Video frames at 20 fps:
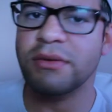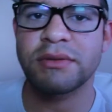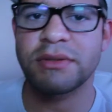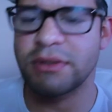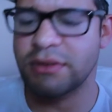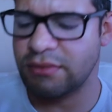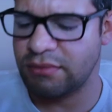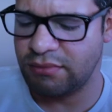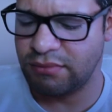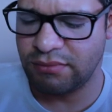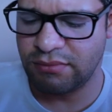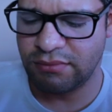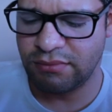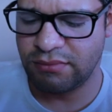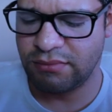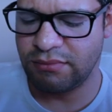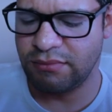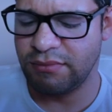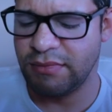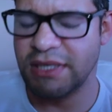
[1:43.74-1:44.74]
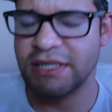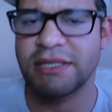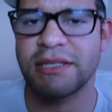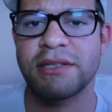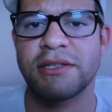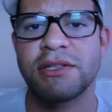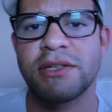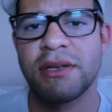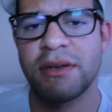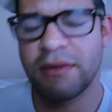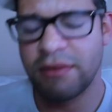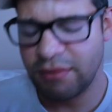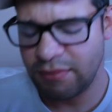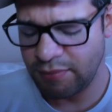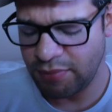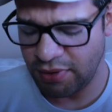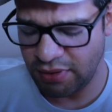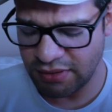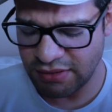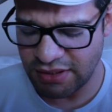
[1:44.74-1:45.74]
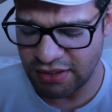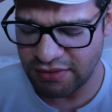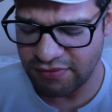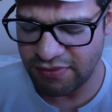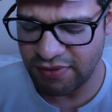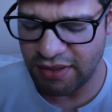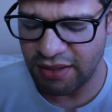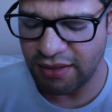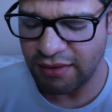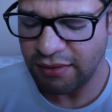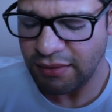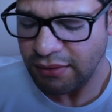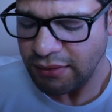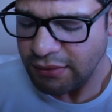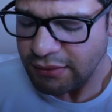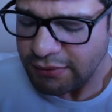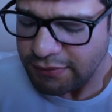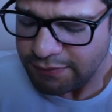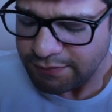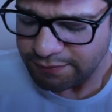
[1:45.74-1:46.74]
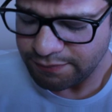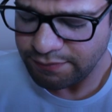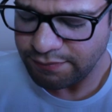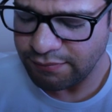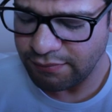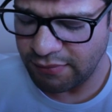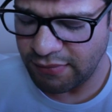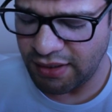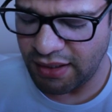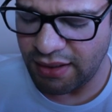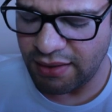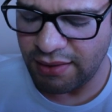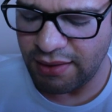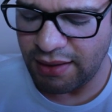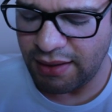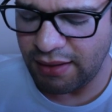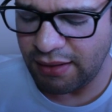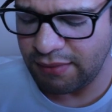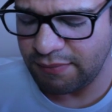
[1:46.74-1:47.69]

goes a message. Apologize for that. And